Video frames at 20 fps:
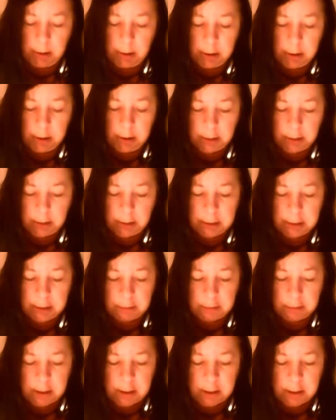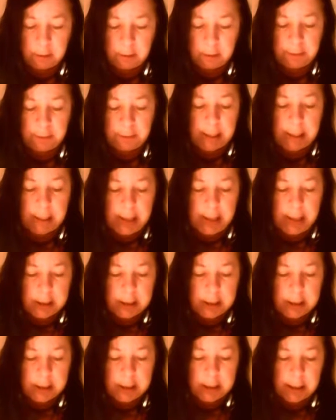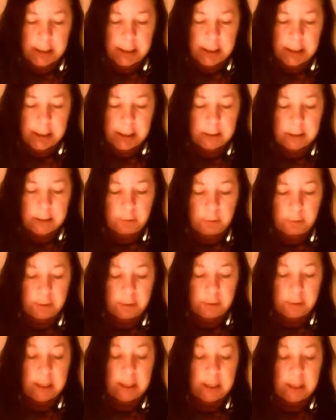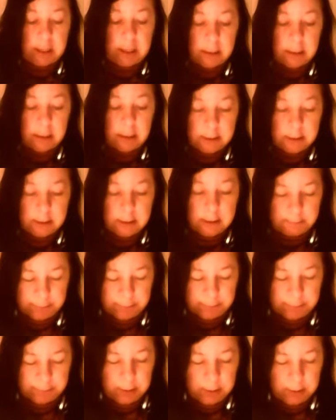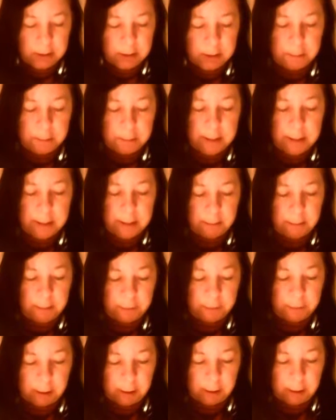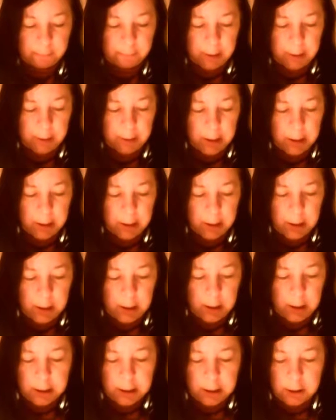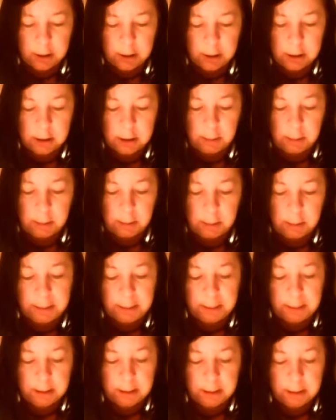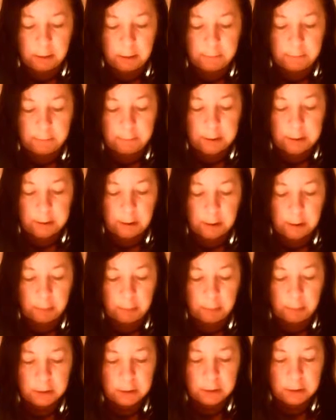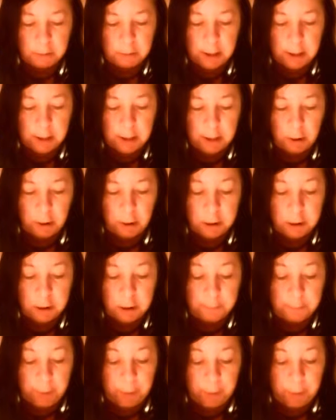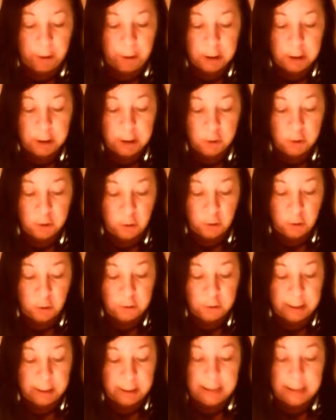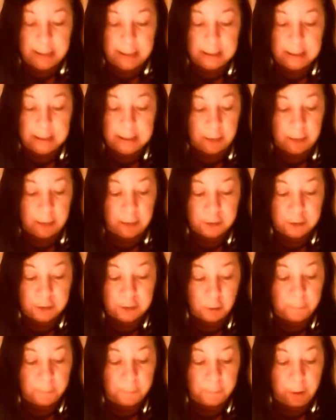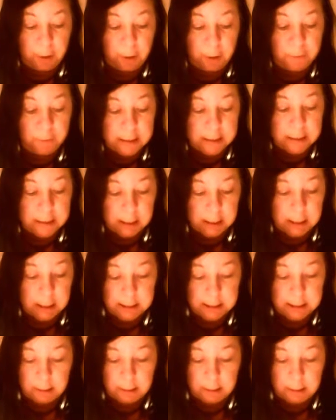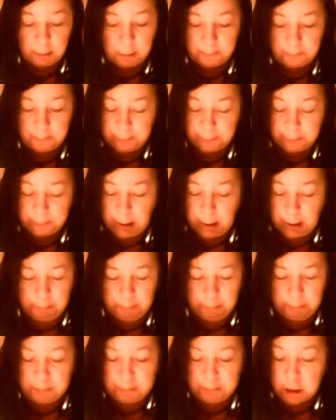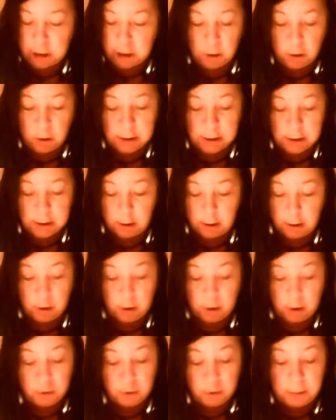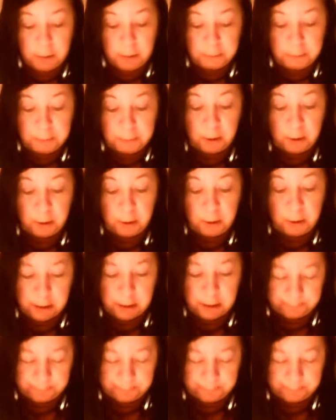To get the result of legal action against him could take years. Despite everything, I tried to make the best out of it, and was quite hot on it to go to the next live show of Exalta Samba, Pichote, or Tuma de Pagode.